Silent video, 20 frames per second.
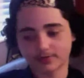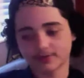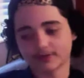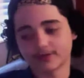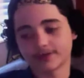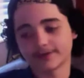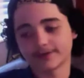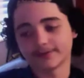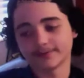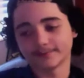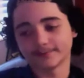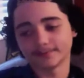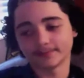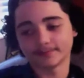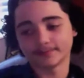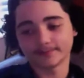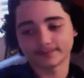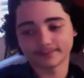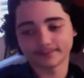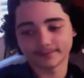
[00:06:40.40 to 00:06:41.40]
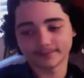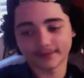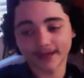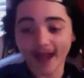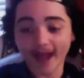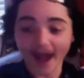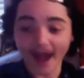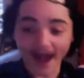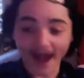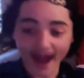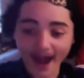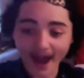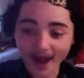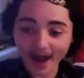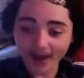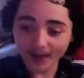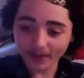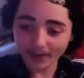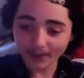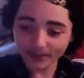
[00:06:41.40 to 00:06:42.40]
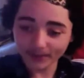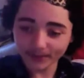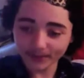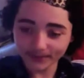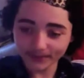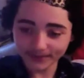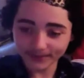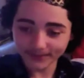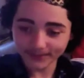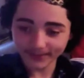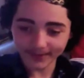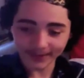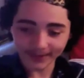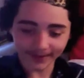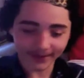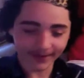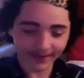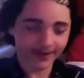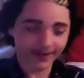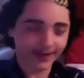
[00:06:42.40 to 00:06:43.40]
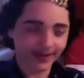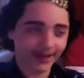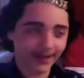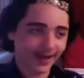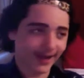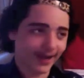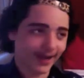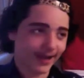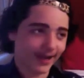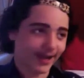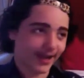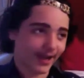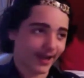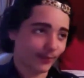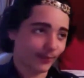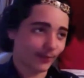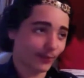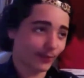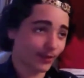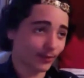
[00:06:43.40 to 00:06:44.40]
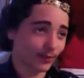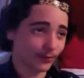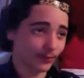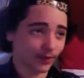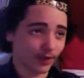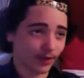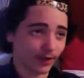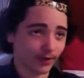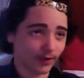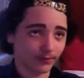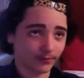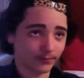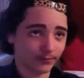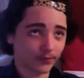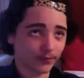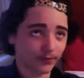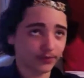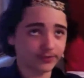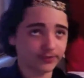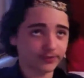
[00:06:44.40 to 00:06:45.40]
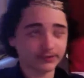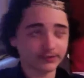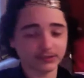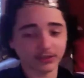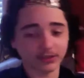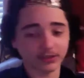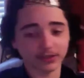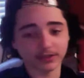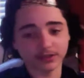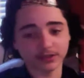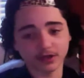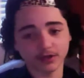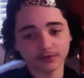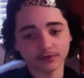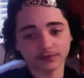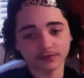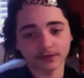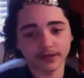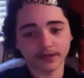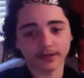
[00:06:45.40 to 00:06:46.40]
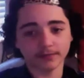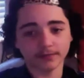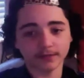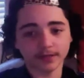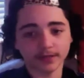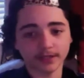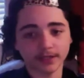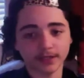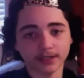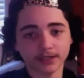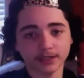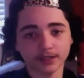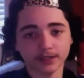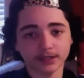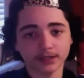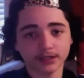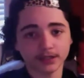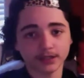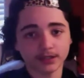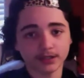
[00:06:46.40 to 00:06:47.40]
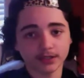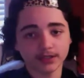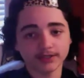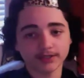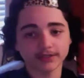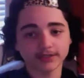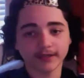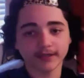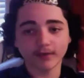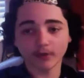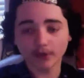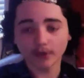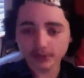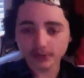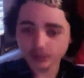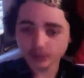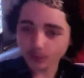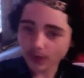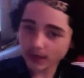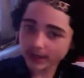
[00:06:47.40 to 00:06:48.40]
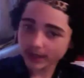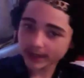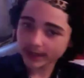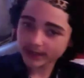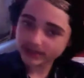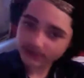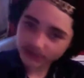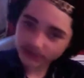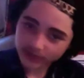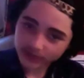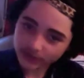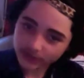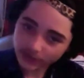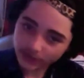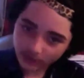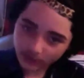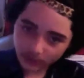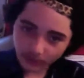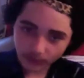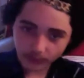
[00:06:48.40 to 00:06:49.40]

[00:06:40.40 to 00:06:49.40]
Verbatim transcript: um, how? Or, well, first it started off like me, because I always wanted to, you know,